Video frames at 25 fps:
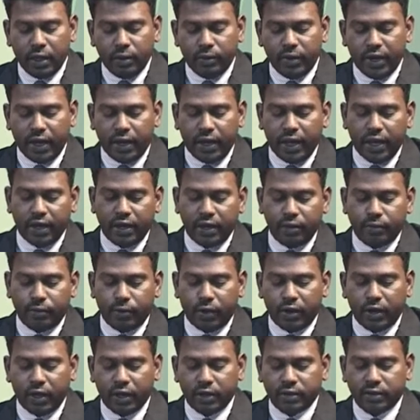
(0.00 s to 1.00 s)
with a negative
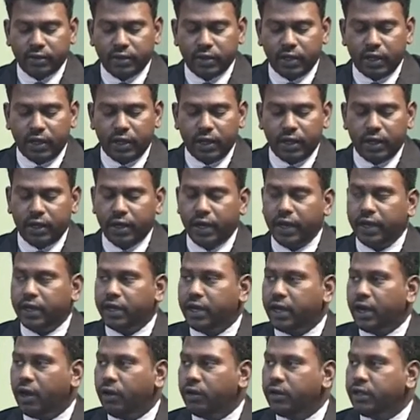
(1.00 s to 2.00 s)
products rate
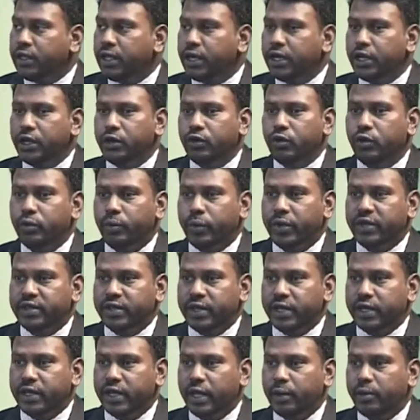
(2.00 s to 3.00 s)
around
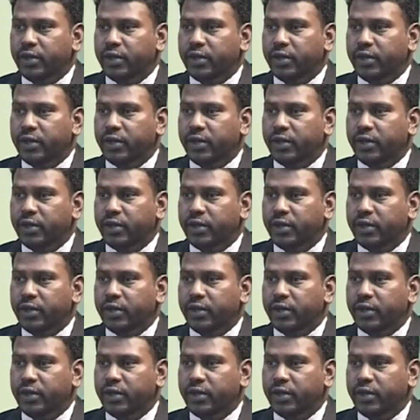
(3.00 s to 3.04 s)
32%.